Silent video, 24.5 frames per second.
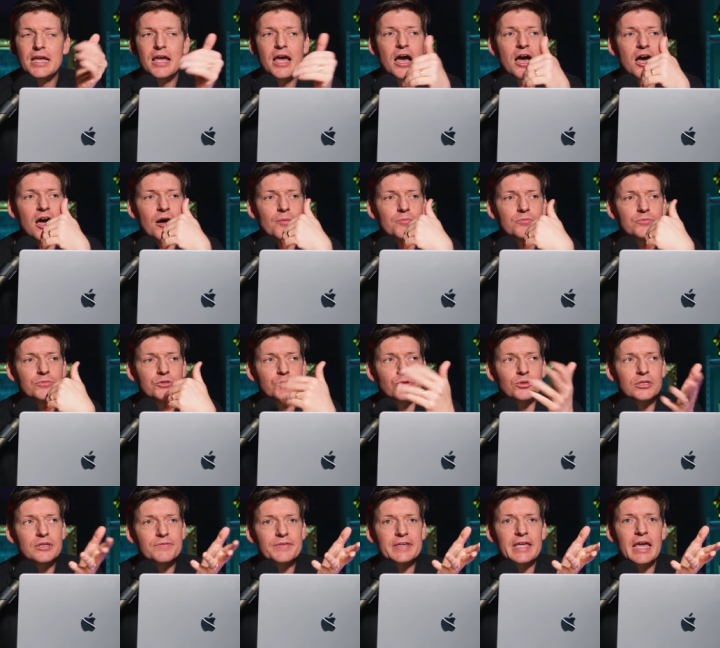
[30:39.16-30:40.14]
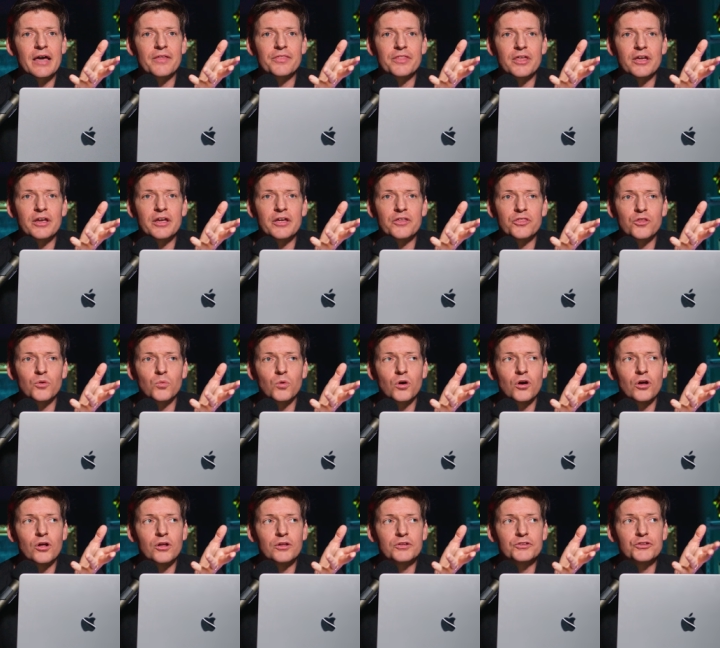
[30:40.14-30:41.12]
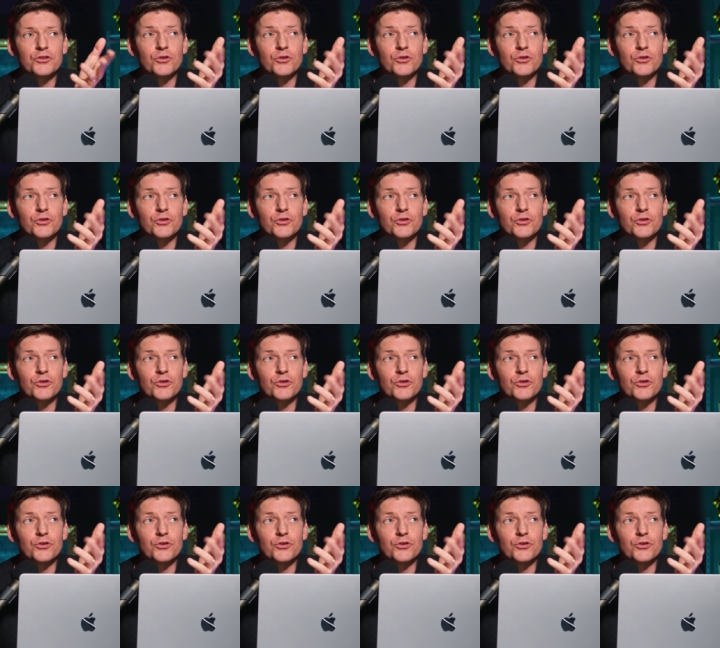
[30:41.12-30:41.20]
Um, you're living out there in the world.